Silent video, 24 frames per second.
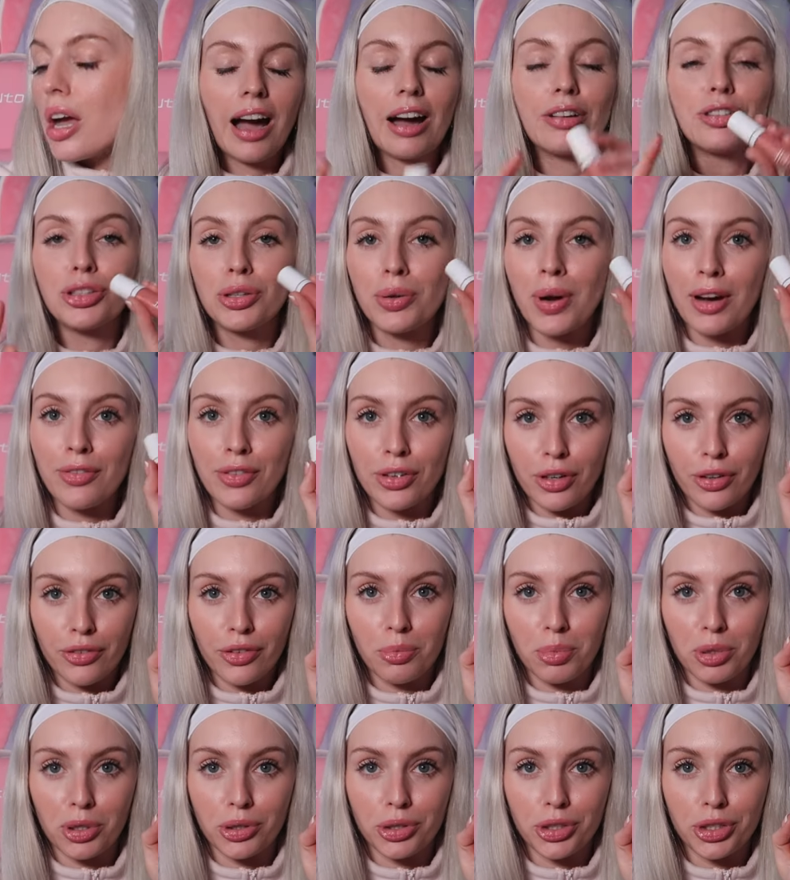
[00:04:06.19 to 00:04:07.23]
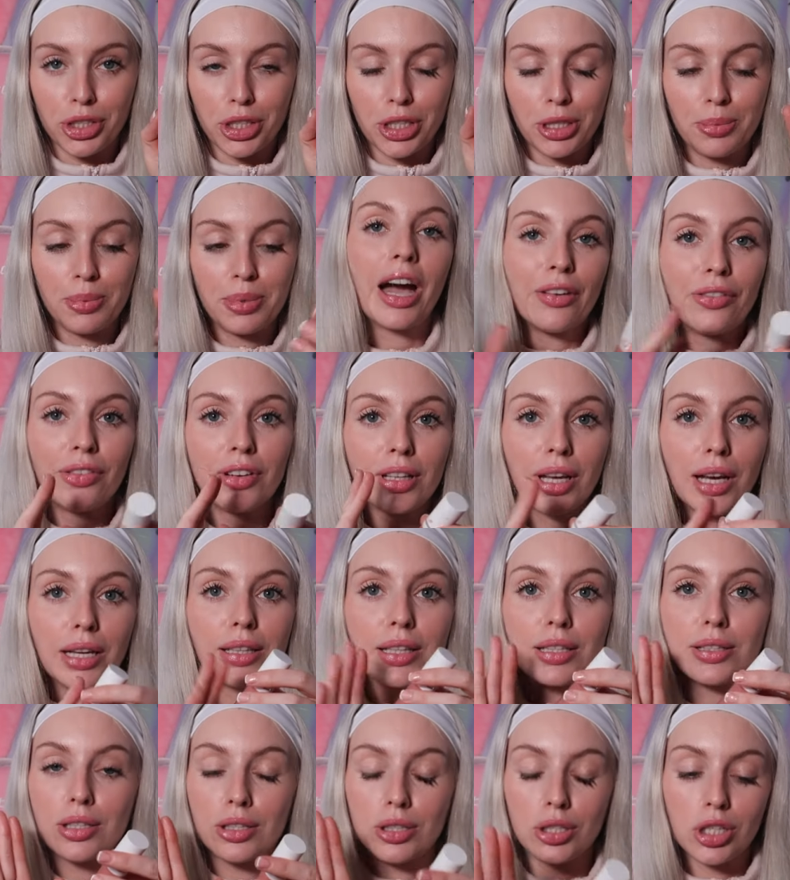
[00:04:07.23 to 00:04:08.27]
I do have another blush dupe. I feel like
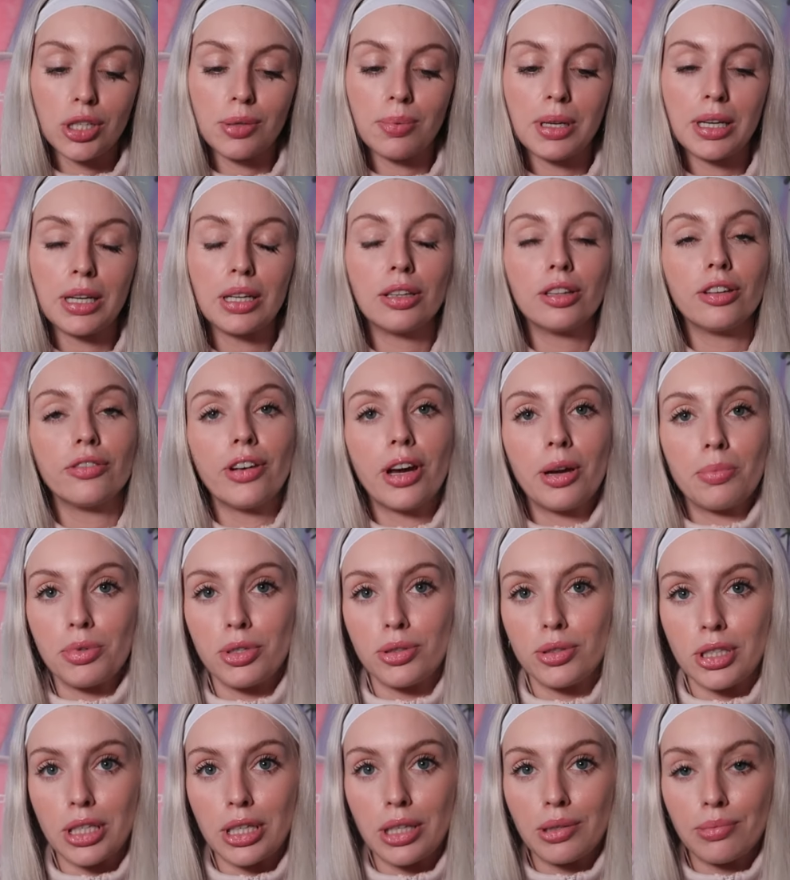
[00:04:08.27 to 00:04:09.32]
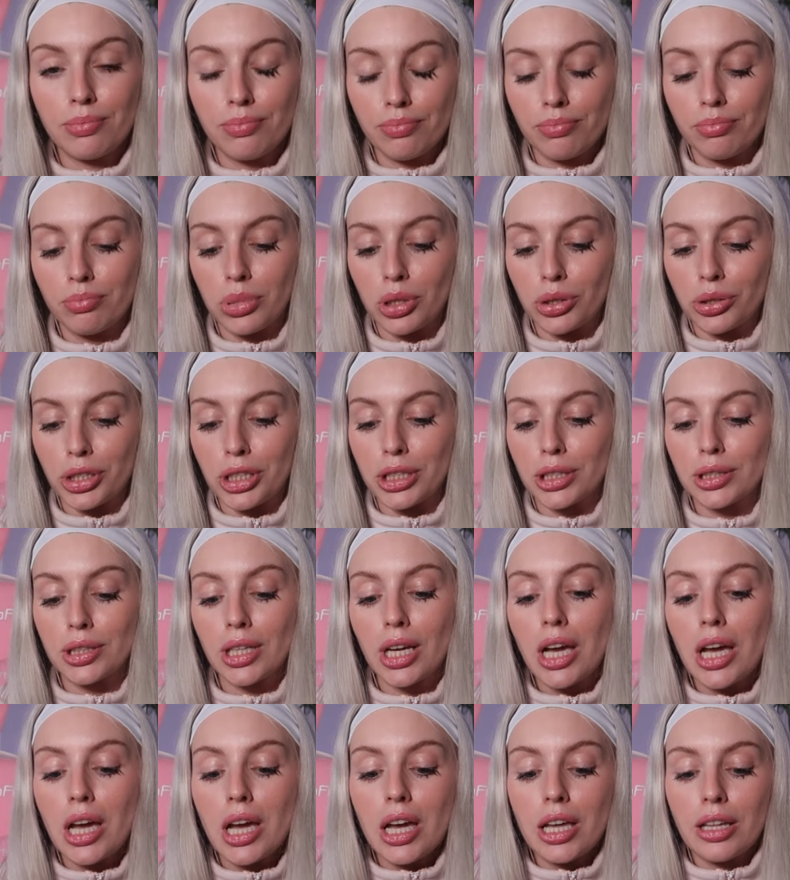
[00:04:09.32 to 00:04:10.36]
this is duping the Rare Beauty blushes,
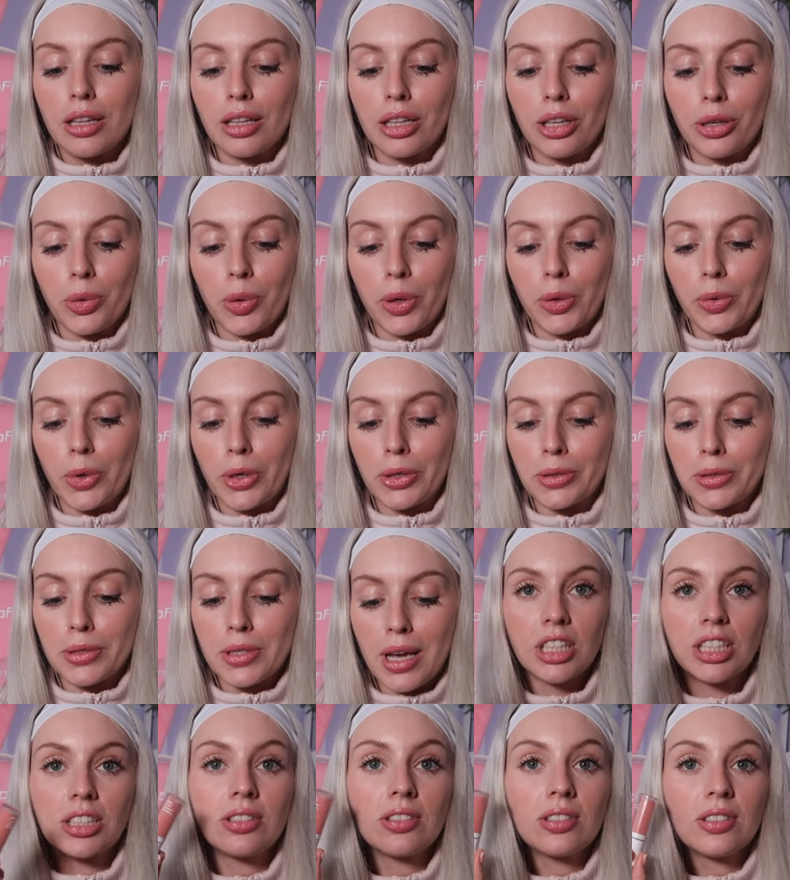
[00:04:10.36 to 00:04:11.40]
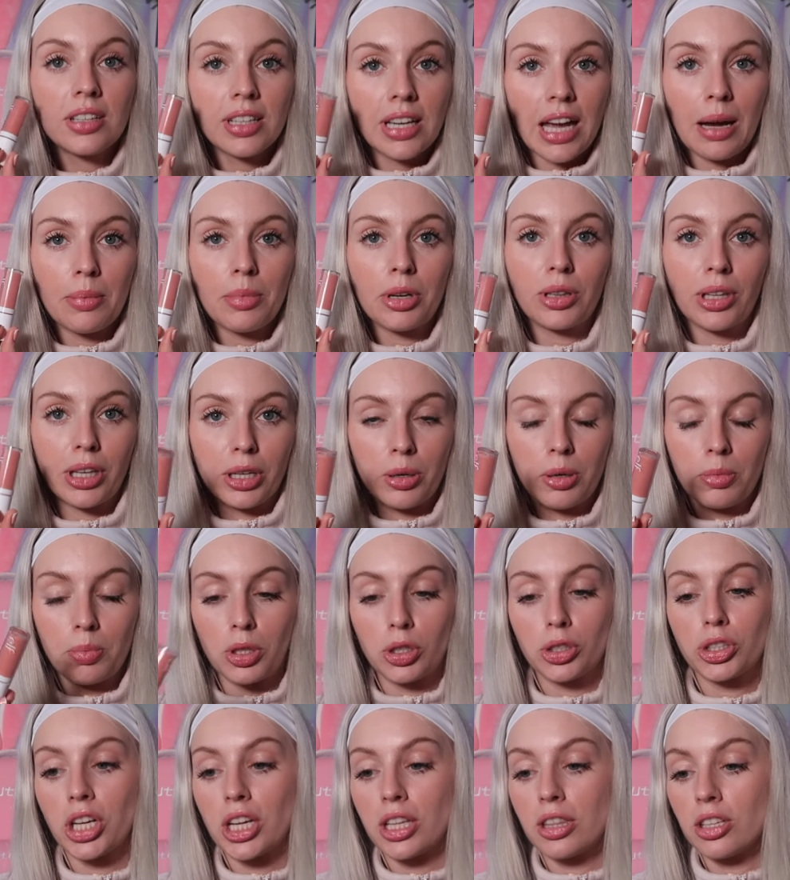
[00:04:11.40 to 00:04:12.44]
the liquid ones. This is the Camo liquid
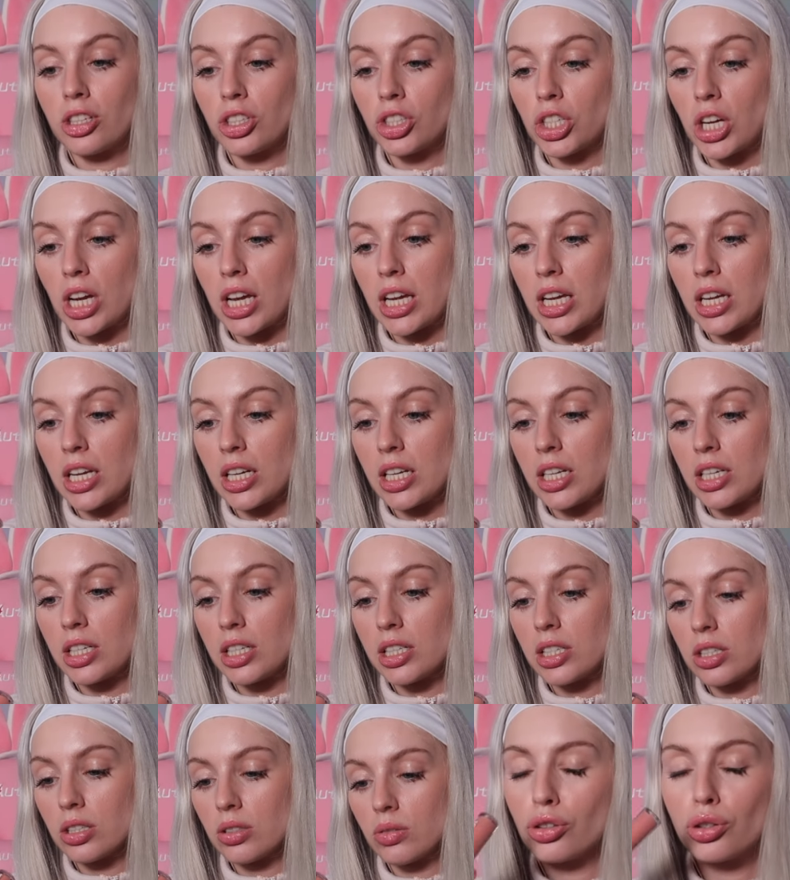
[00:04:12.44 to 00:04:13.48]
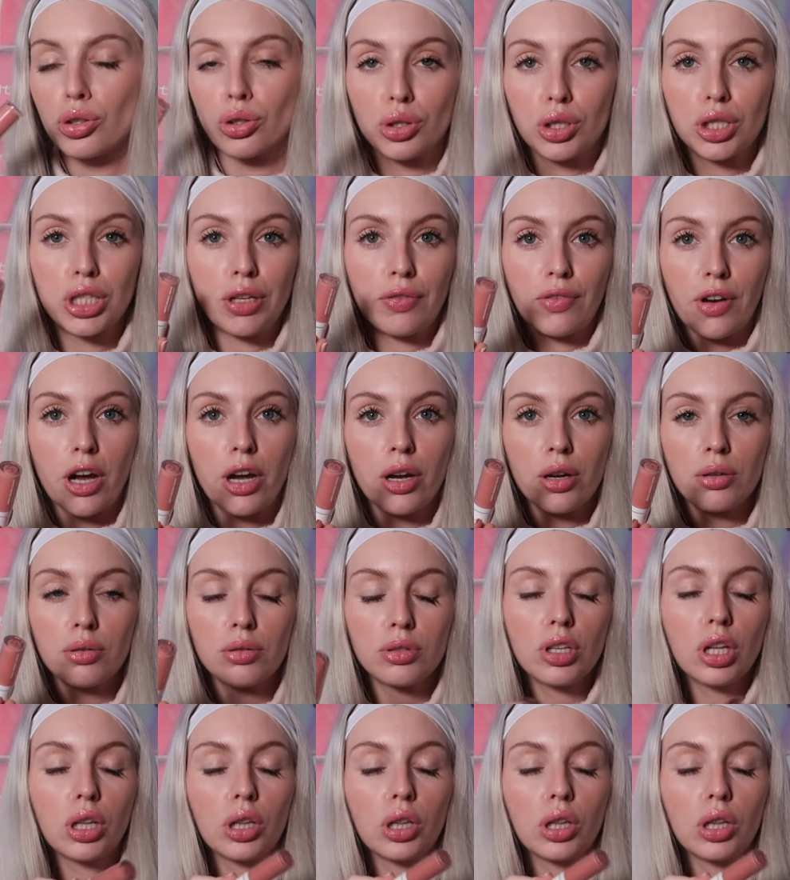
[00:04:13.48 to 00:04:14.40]
blush in the shade Dusty Rose.